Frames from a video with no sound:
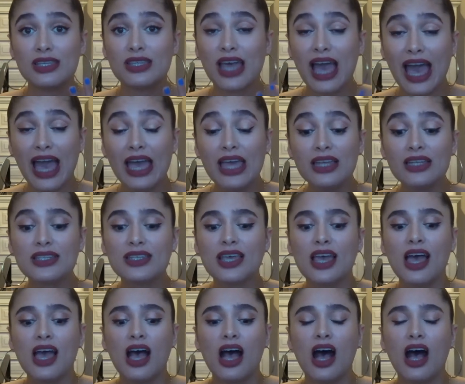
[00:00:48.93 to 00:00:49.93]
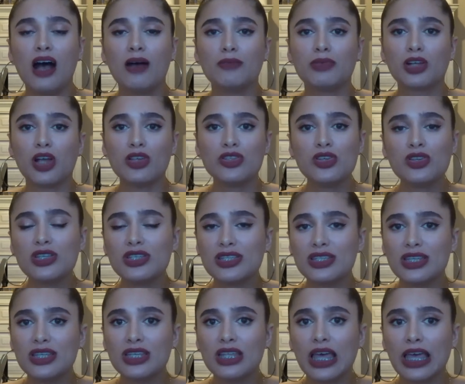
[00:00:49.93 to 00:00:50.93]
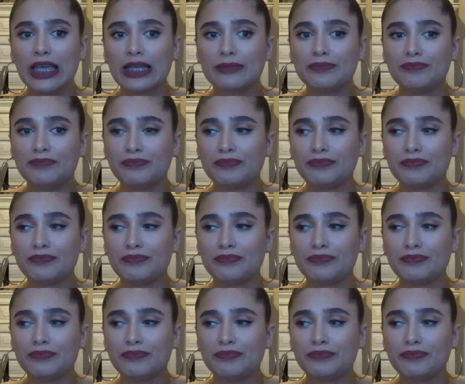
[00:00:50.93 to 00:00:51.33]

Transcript: that, um, but also to see like